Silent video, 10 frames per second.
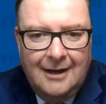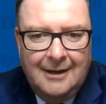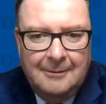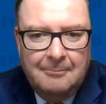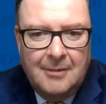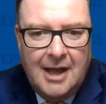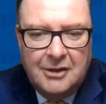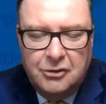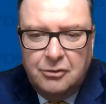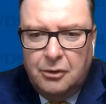um,
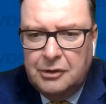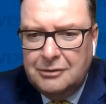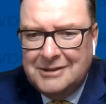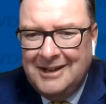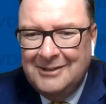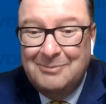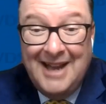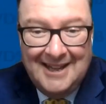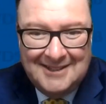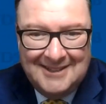as you know your child
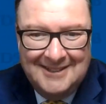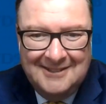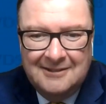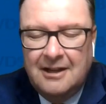best.